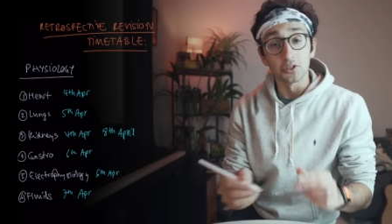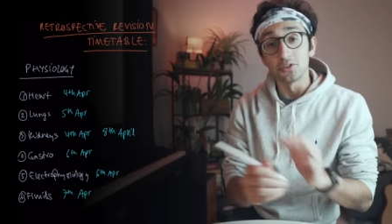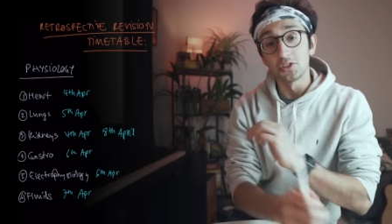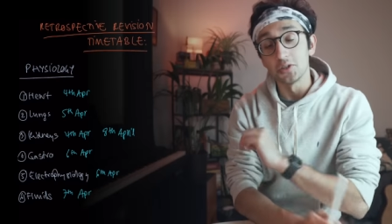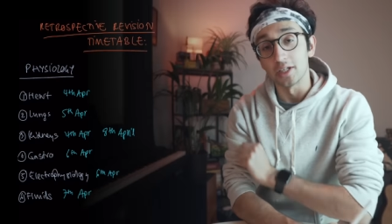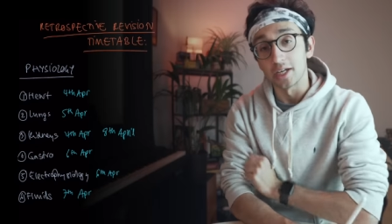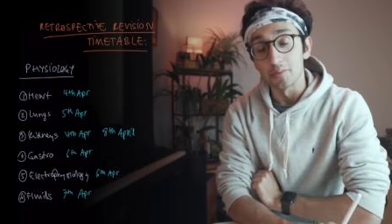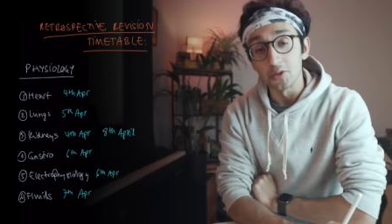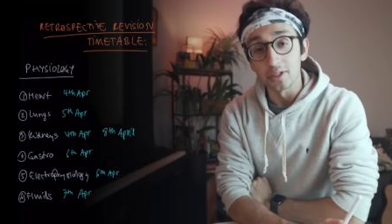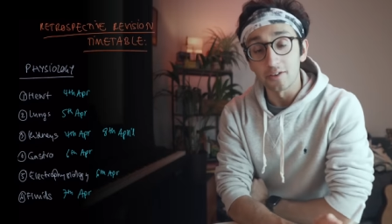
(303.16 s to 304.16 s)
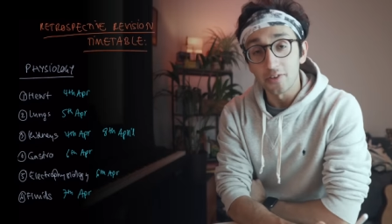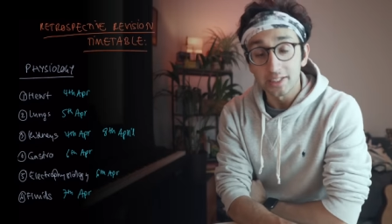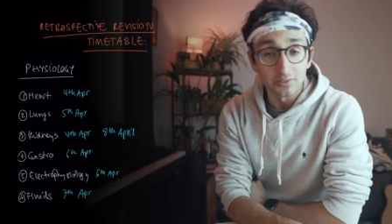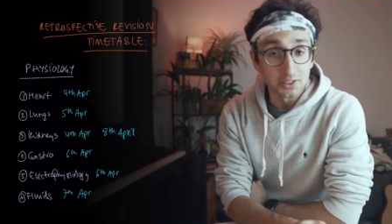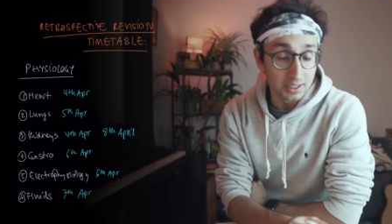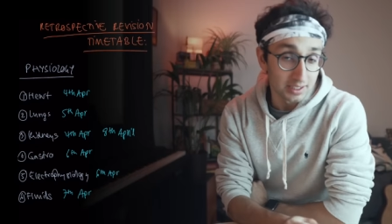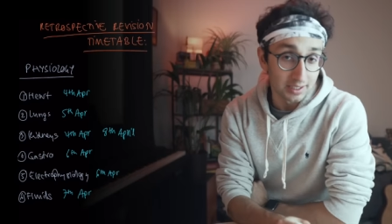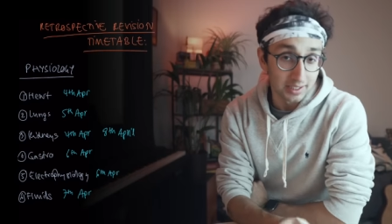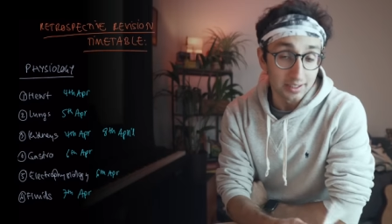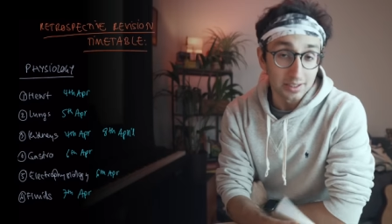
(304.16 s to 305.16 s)
a good student and I'm using effective study
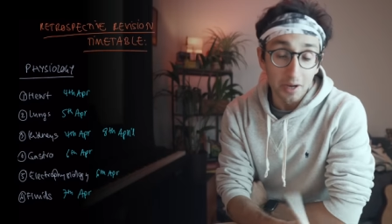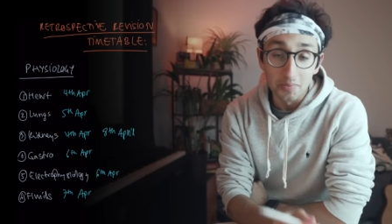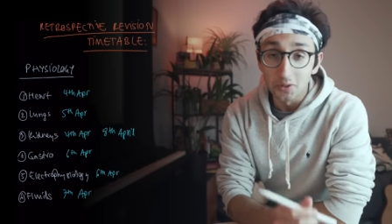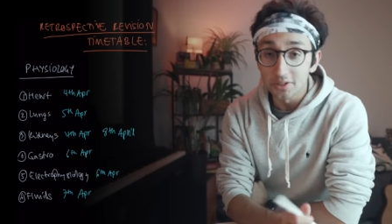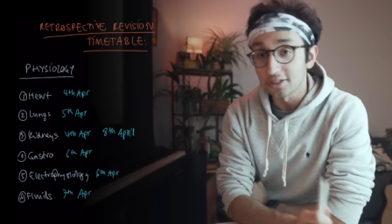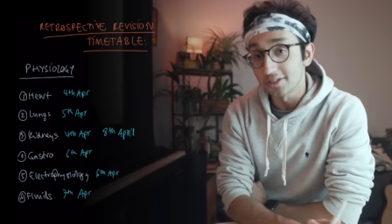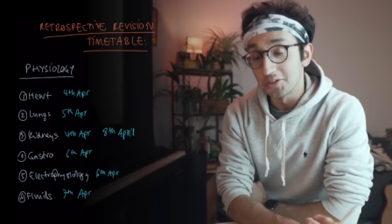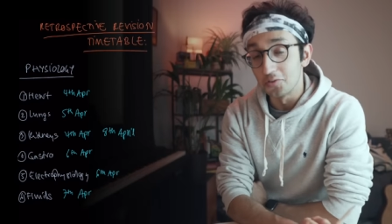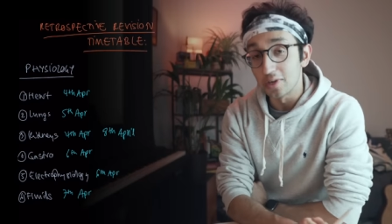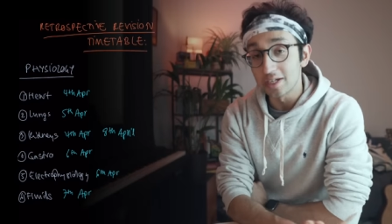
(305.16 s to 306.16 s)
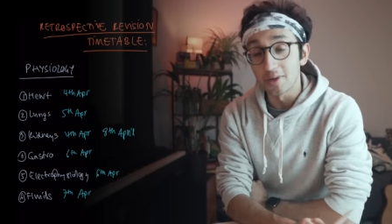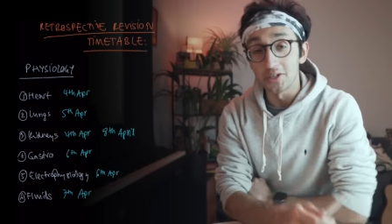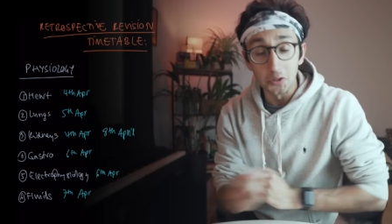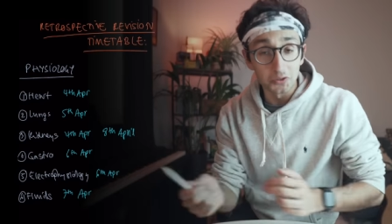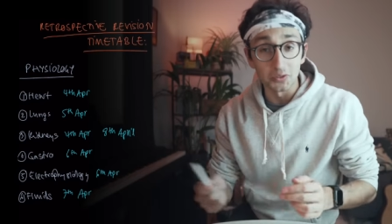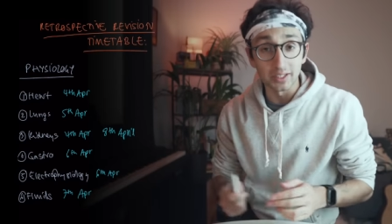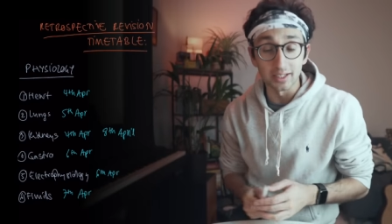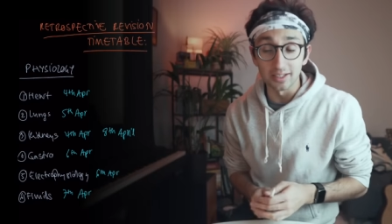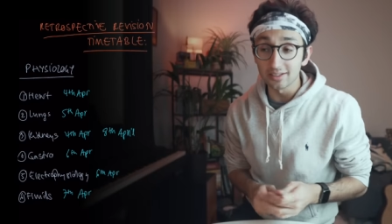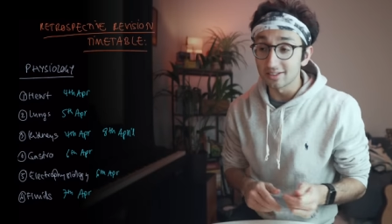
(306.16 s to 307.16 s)
techniques, I'm not just gonna read my notes on the
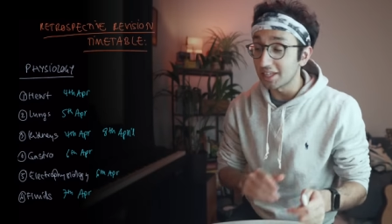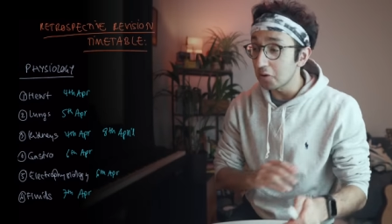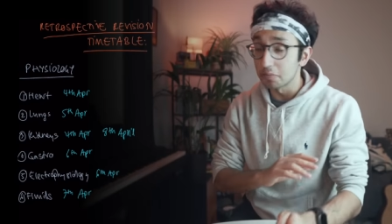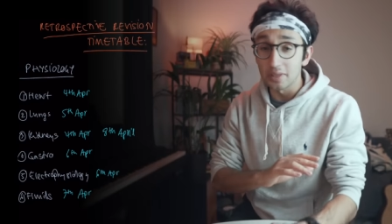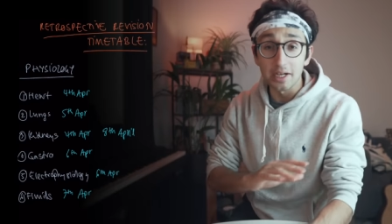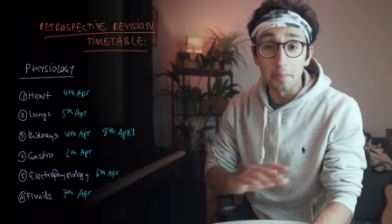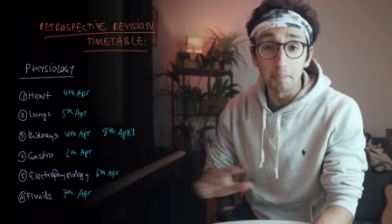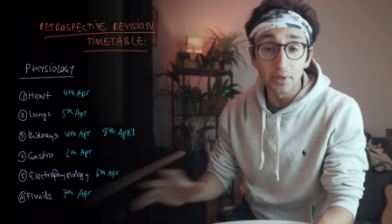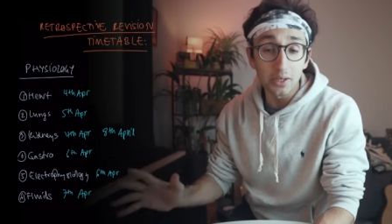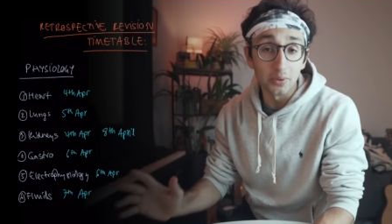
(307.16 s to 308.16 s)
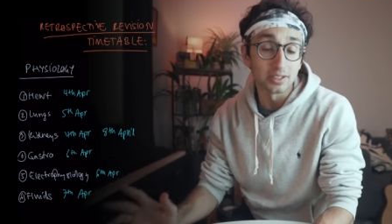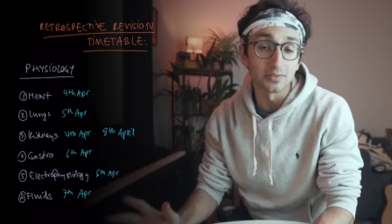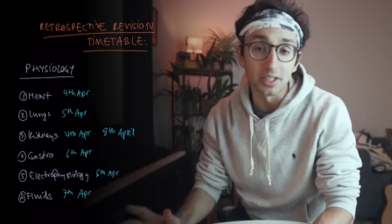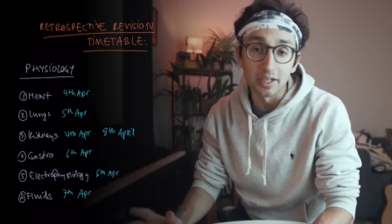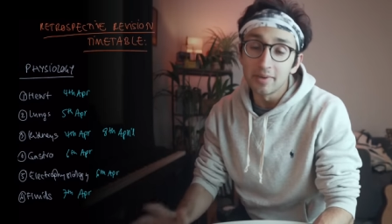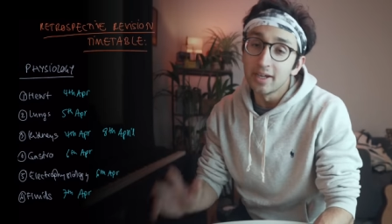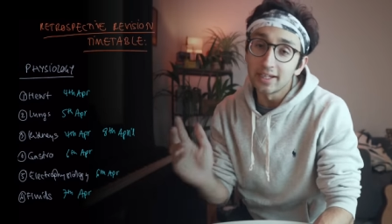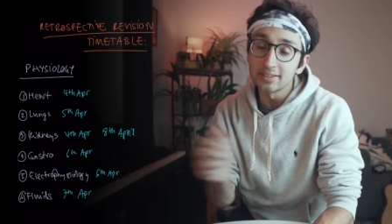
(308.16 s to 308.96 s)
kidneys, because that would be a complete waste of time.